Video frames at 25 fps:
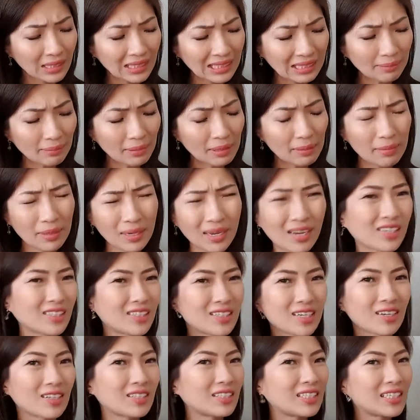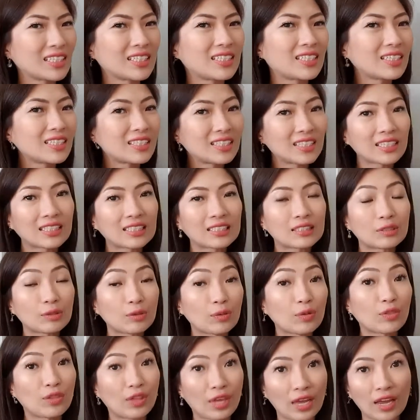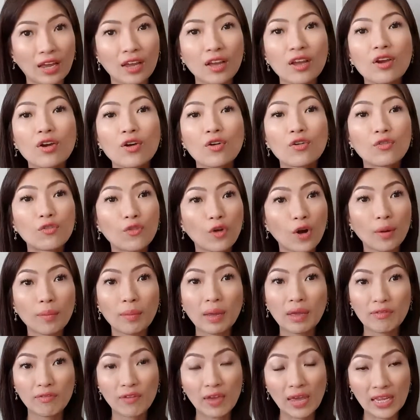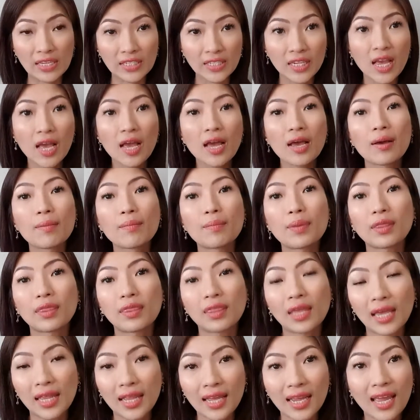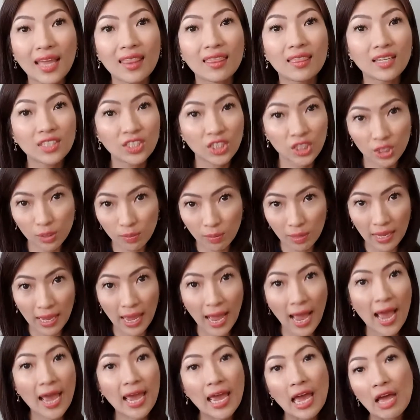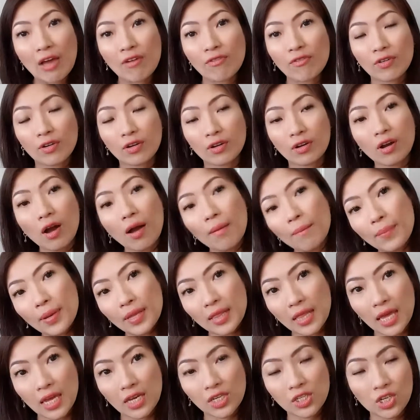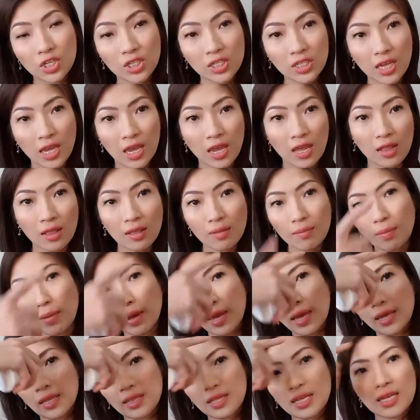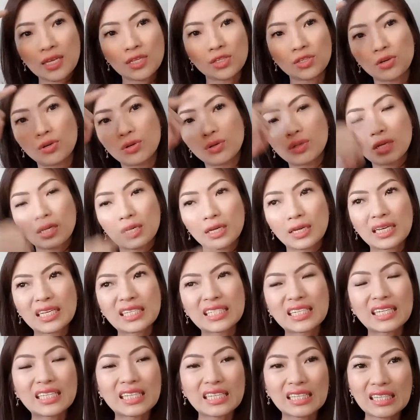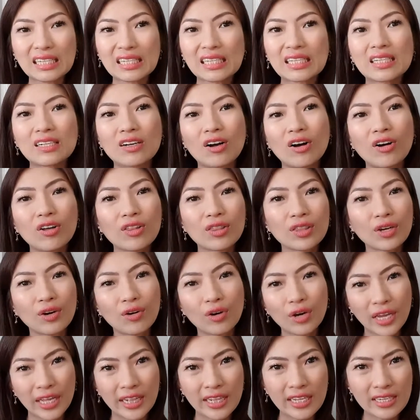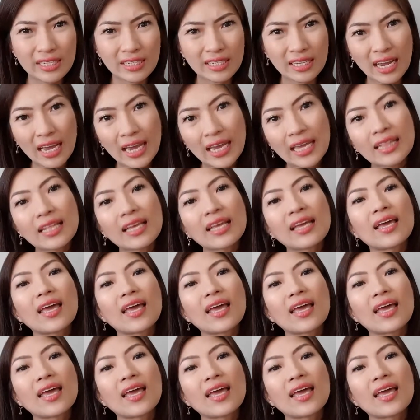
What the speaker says: simply because the consistency is too thick for my face. But then again, this is me. I have a combination skin. My T-zone is a little on the oily side